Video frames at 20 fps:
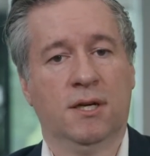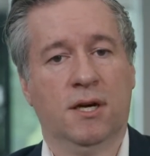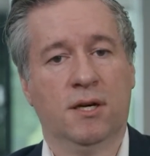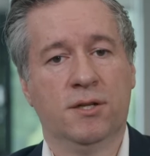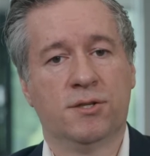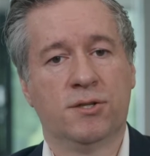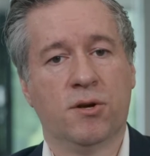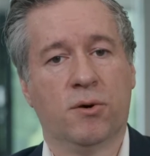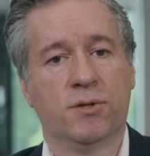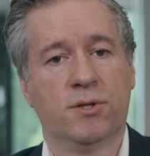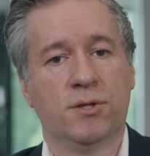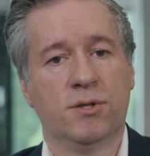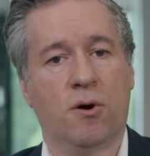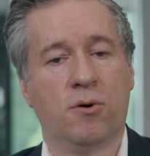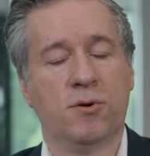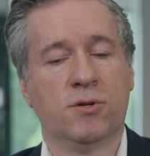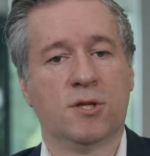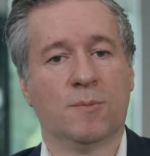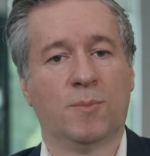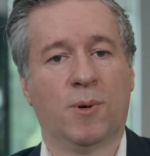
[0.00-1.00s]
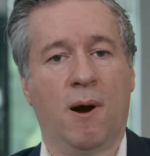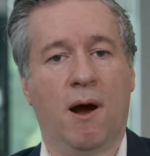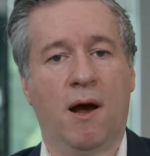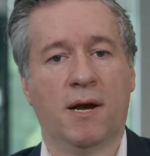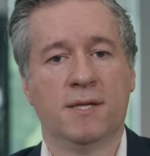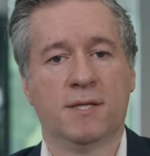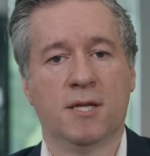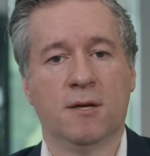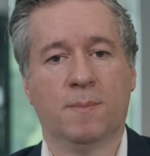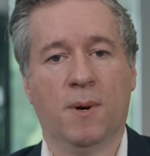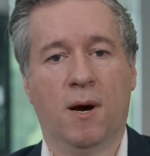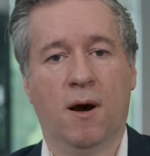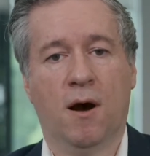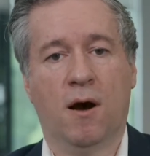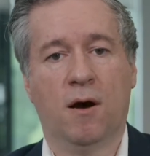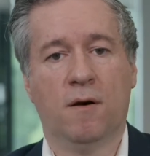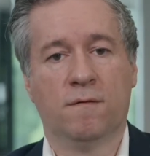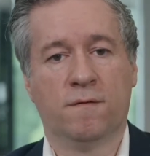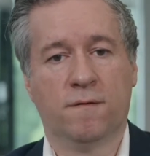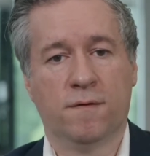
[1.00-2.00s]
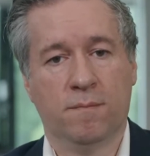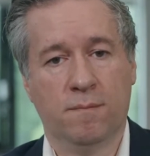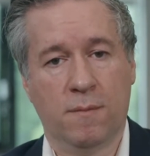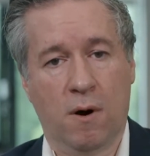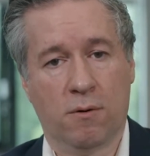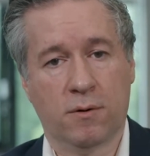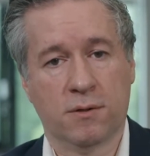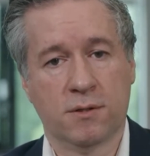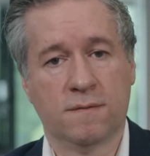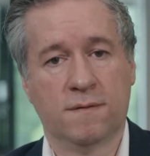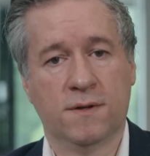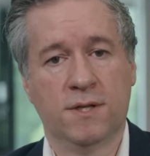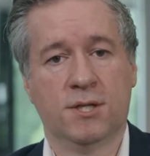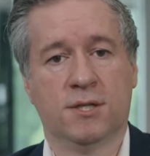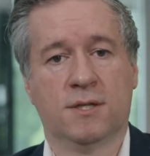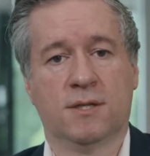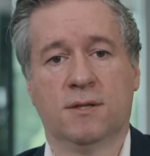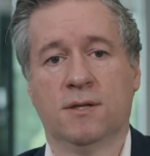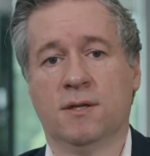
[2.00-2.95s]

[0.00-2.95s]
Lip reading: and so it's no surprise that part of Morrill's vision